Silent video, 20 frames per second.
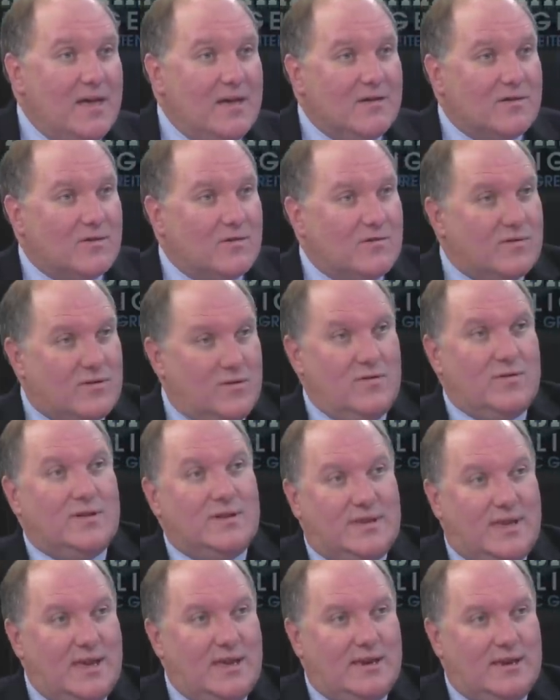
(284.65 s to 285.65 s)
So
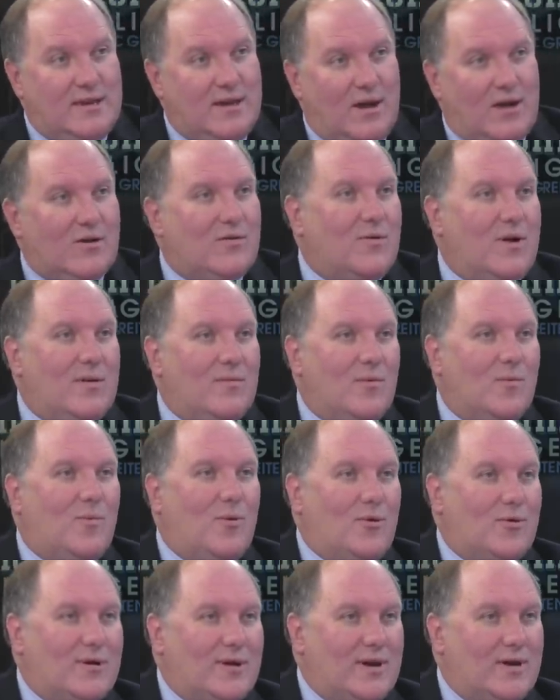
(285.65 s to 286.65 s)
Susan Keating, our great
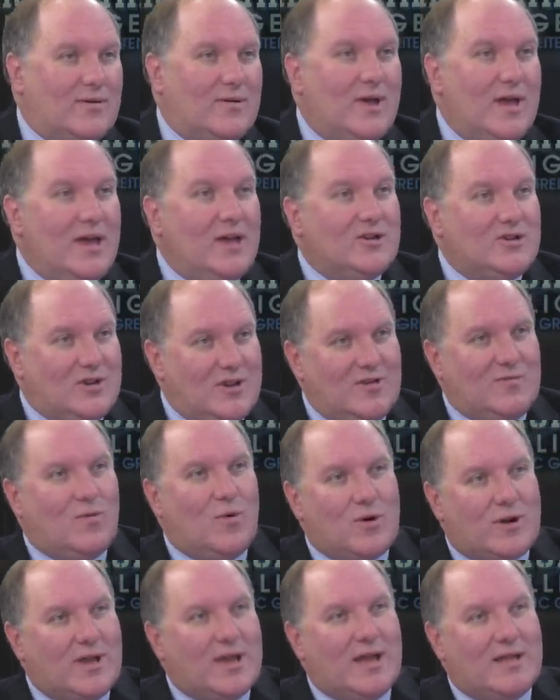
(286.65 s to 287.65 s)
reporter here, she's
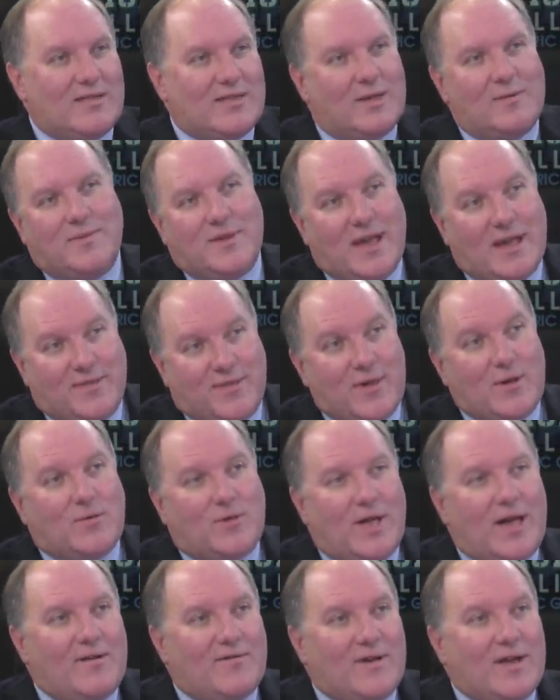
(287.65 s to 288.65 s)
working on something. I think
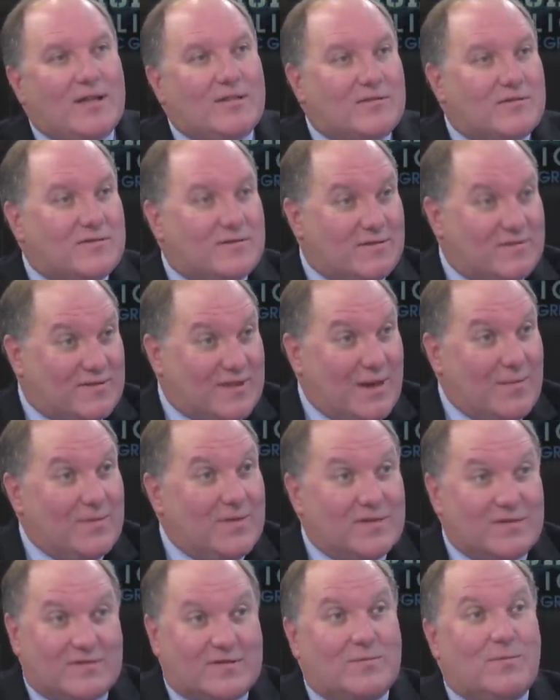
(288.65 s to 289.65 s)
we'll have answers to some
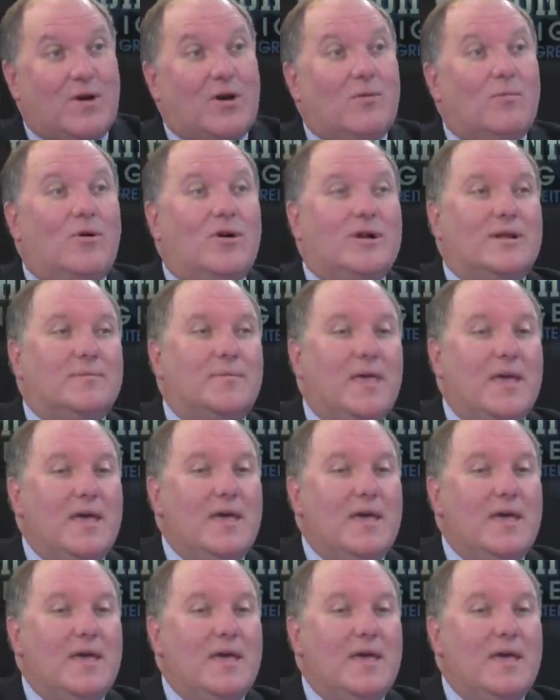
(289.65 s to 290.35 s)
of this tomorrow morning.